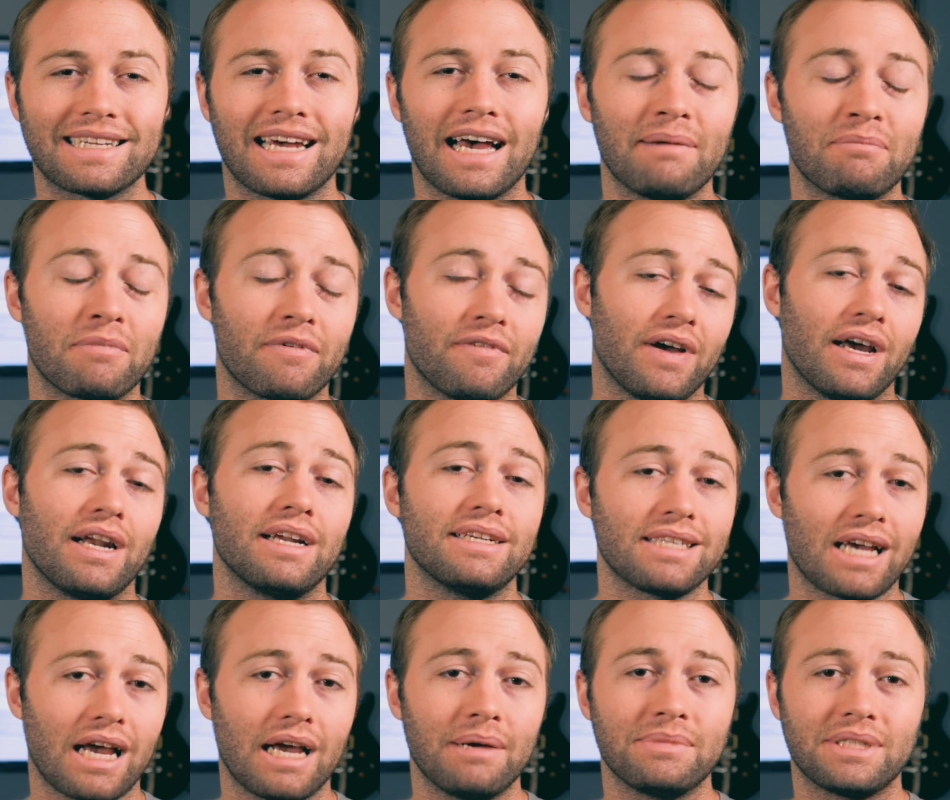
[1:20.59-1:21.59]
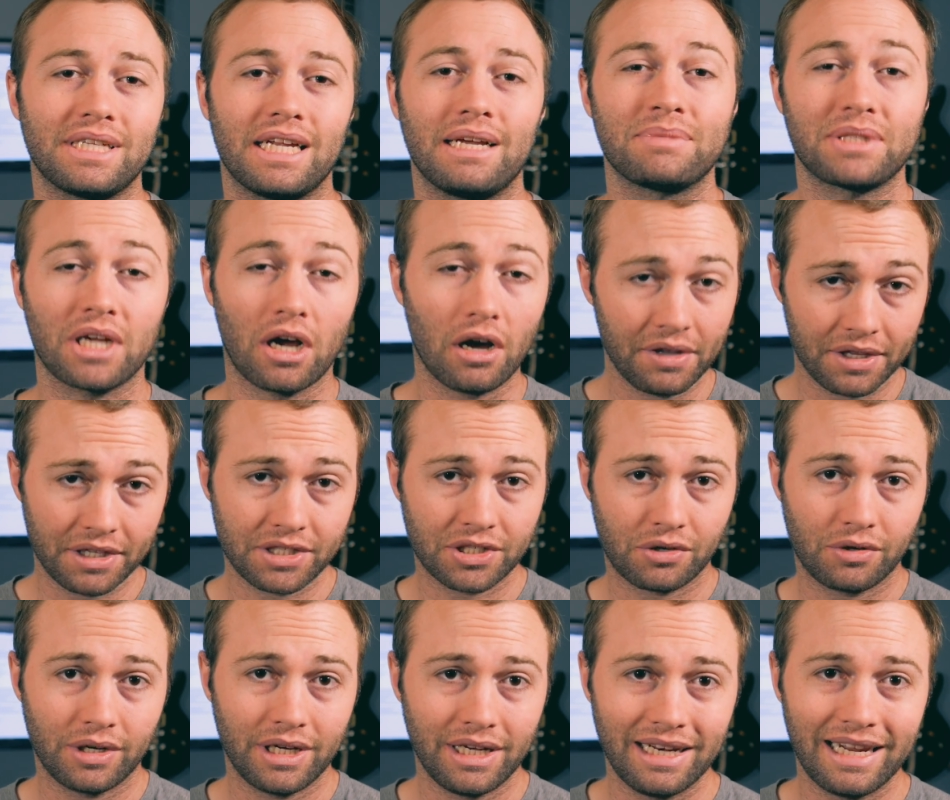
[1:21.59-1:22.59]
I provided timestamps on the
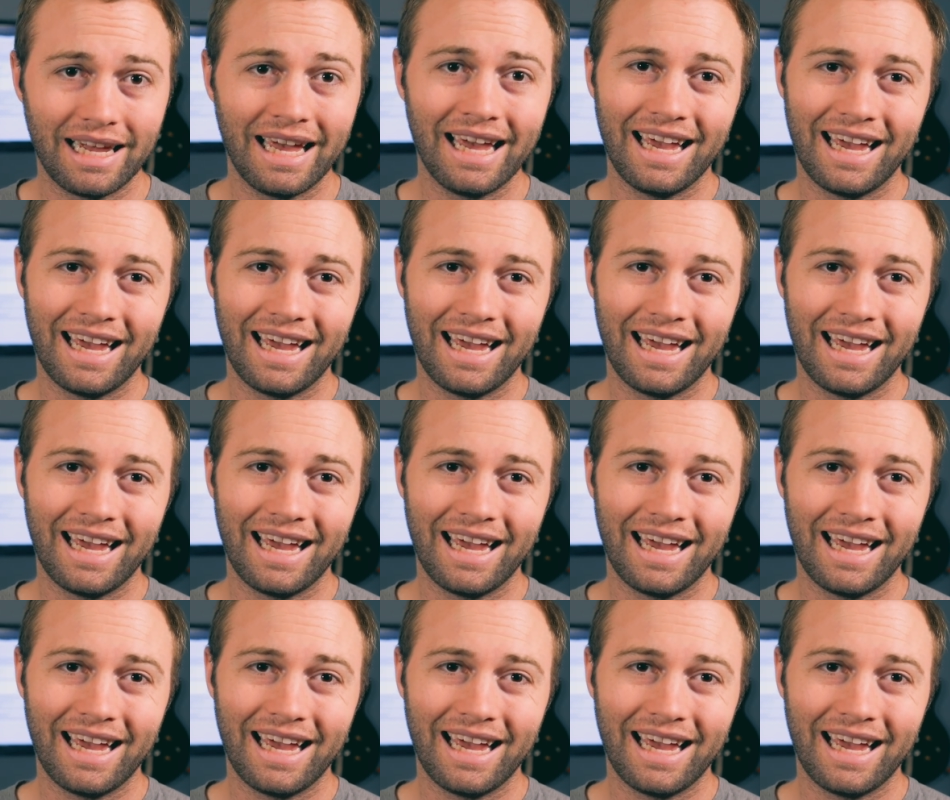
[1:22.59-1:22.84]
screen